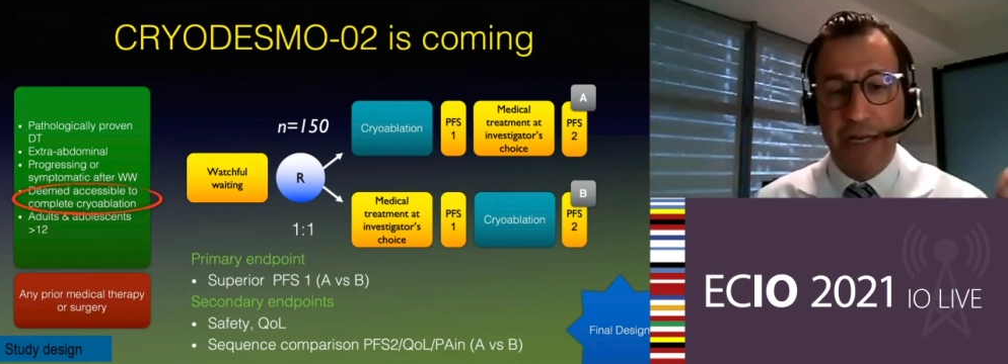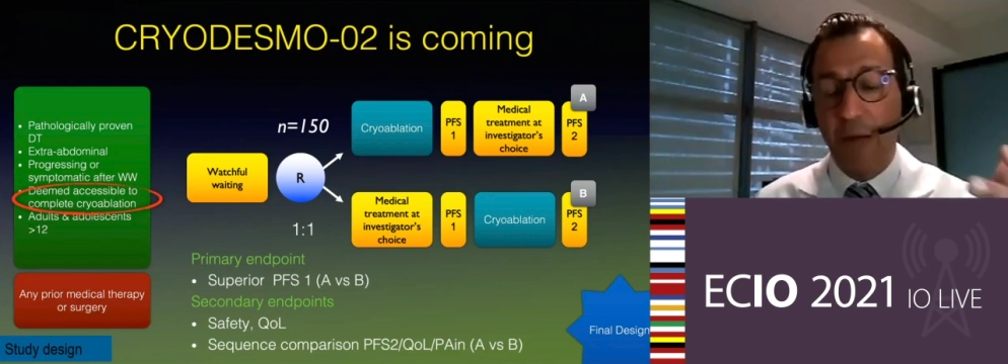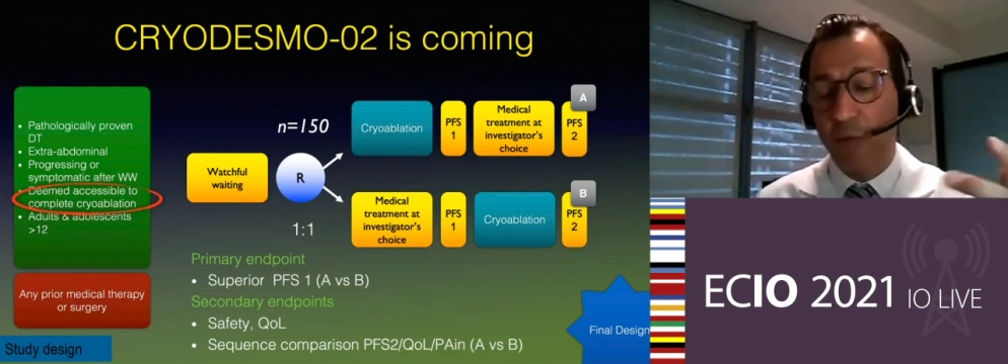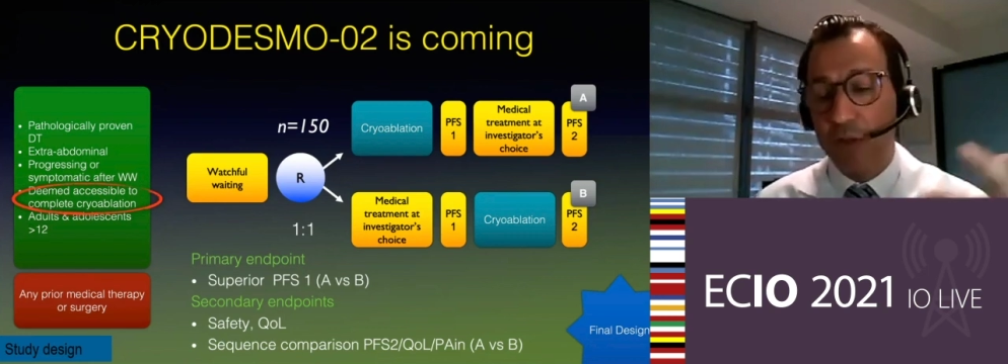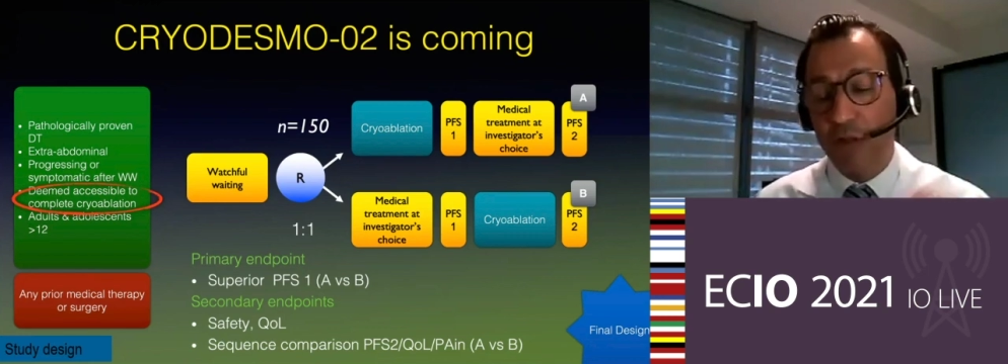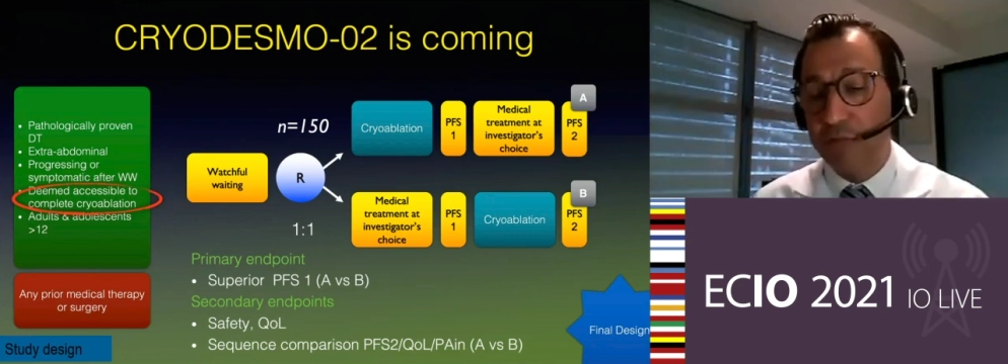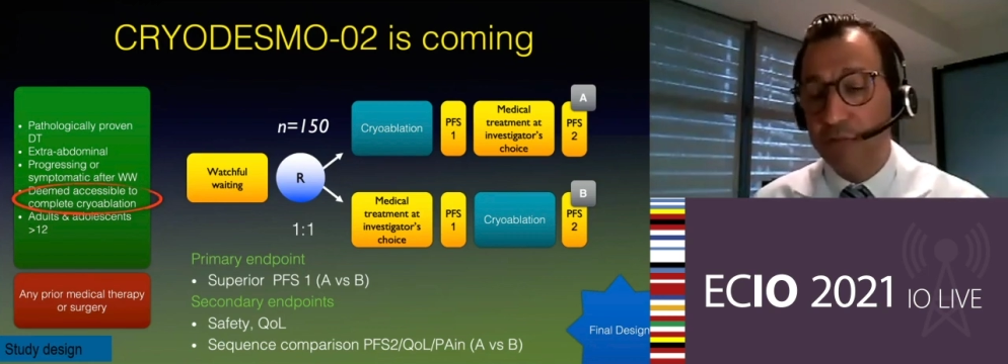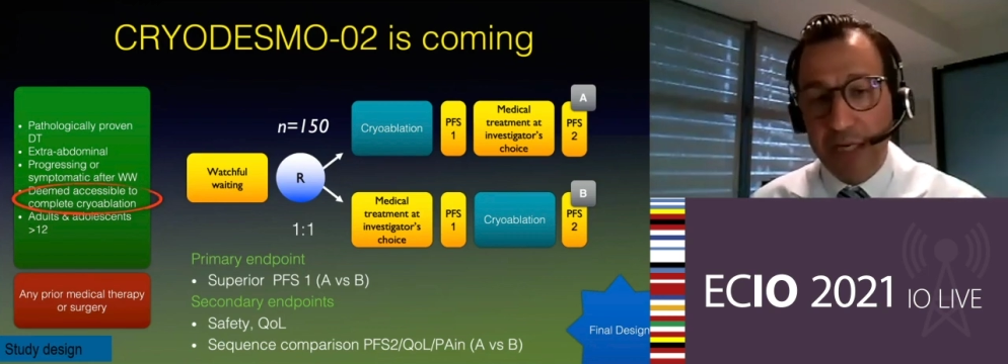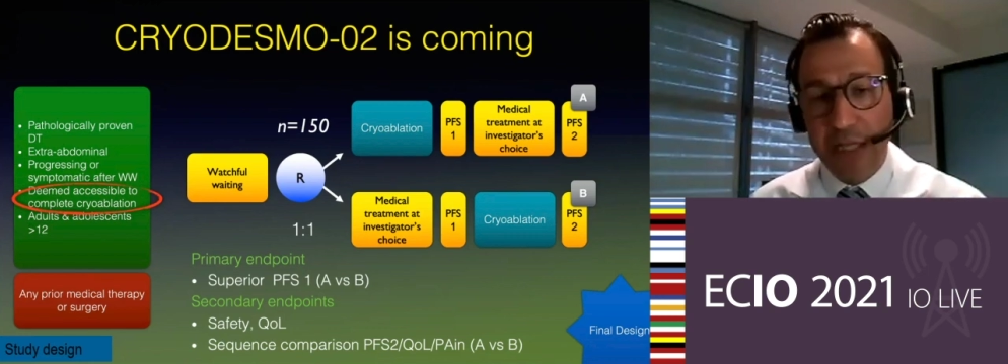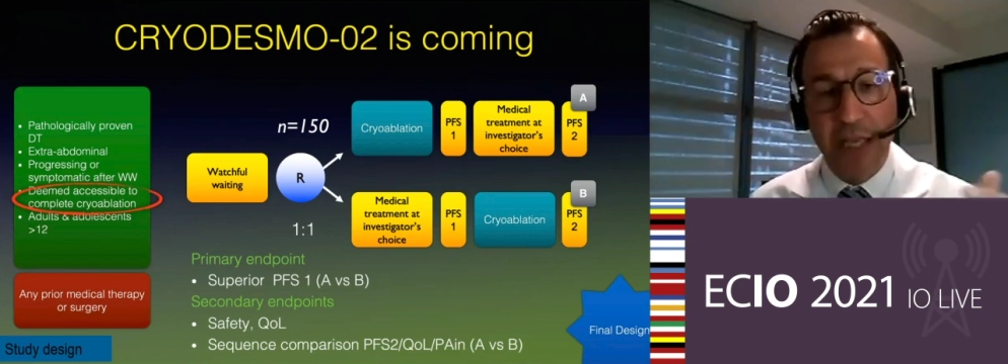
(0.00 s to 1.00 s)
I was not
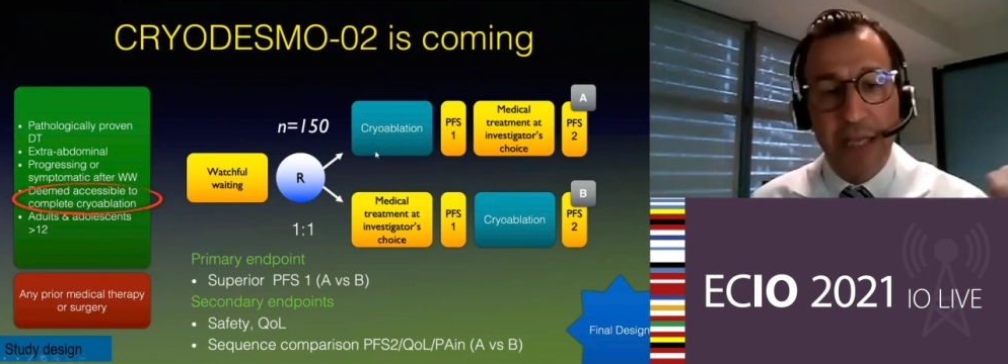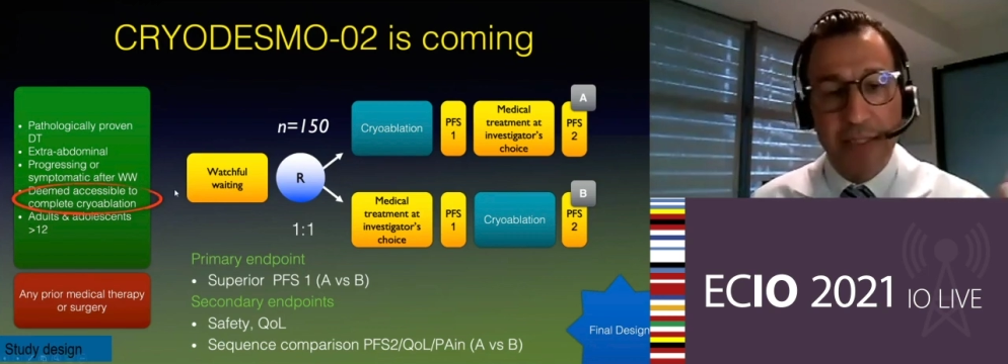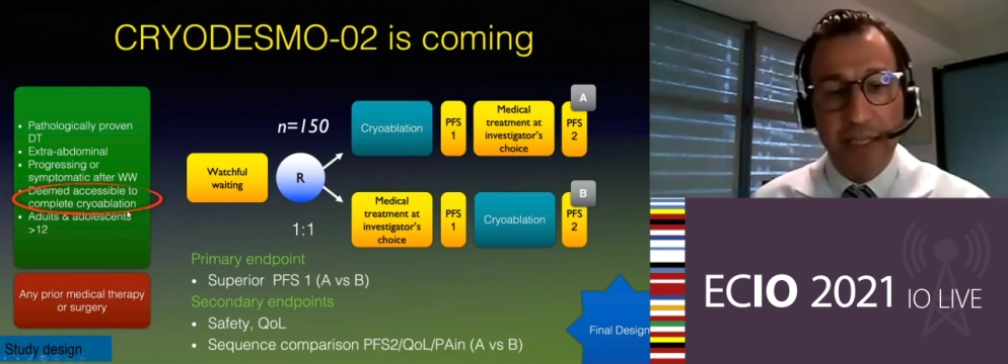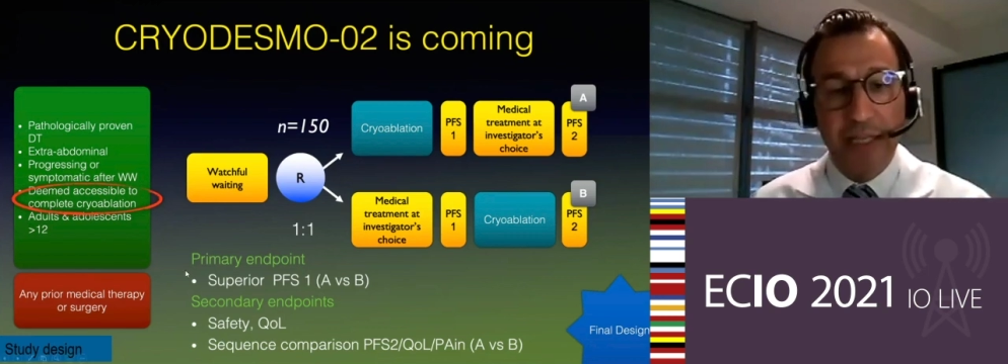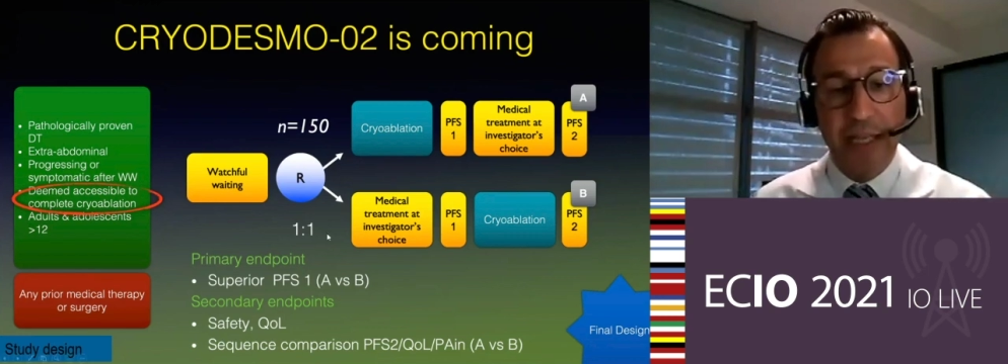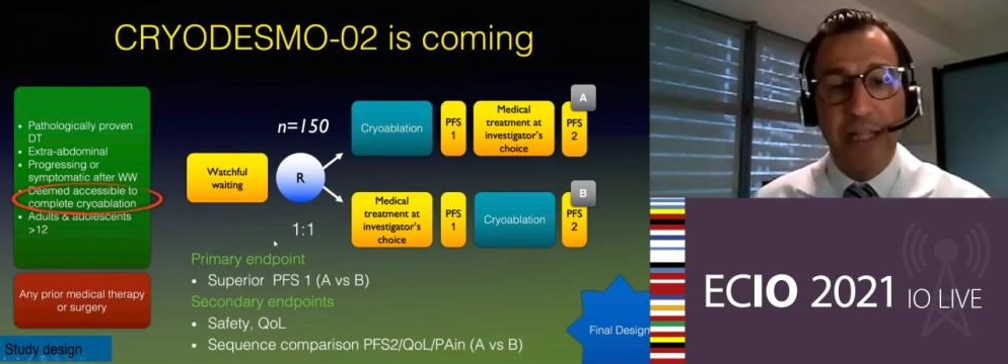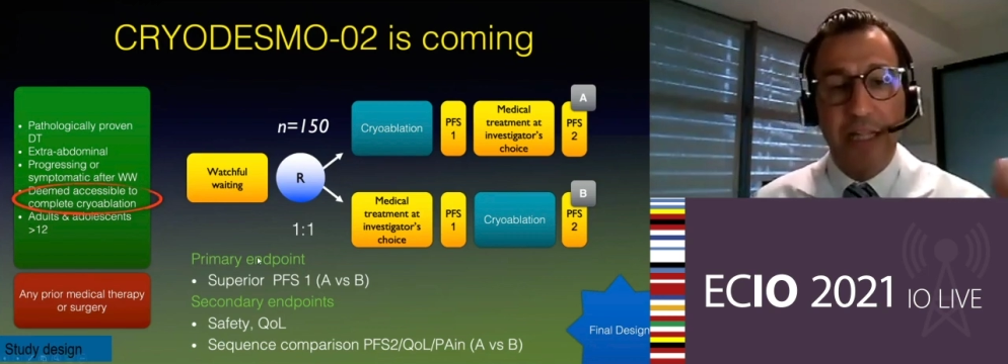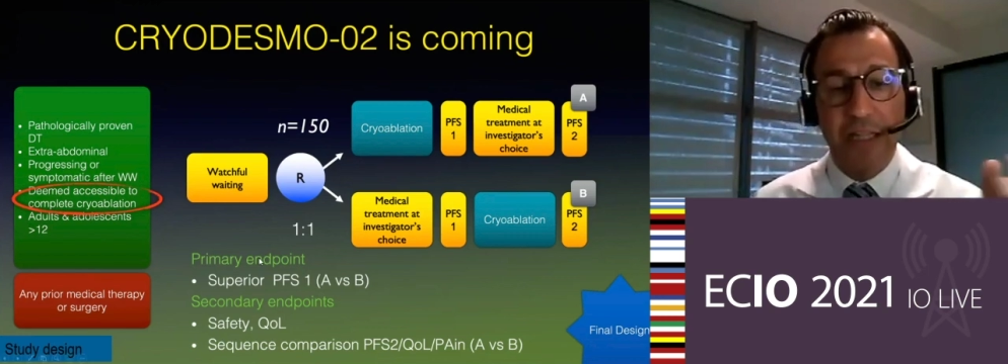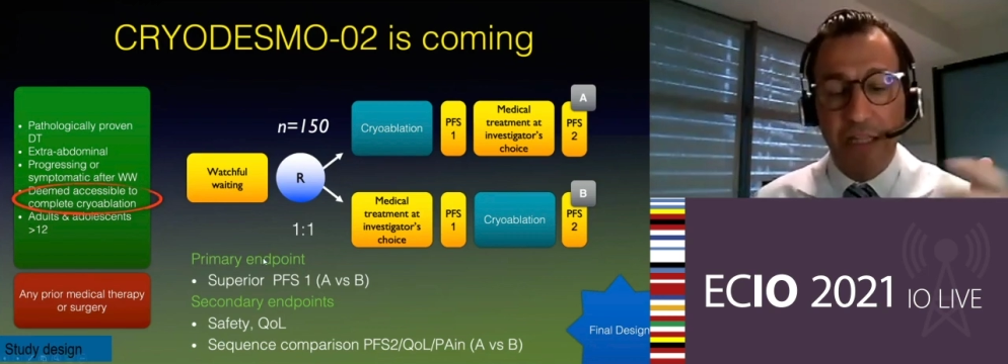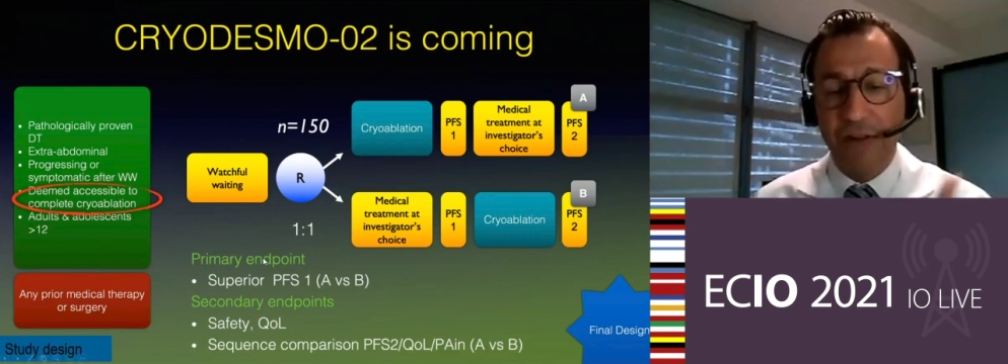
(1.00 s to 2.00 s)
really thinking
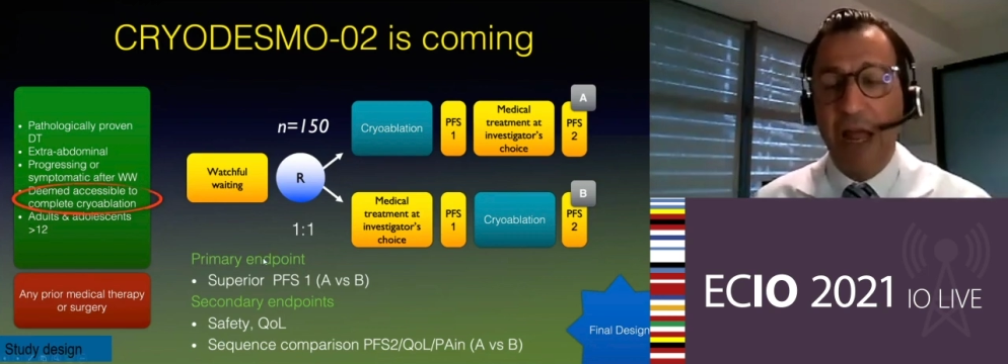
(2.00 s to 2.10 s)
that it will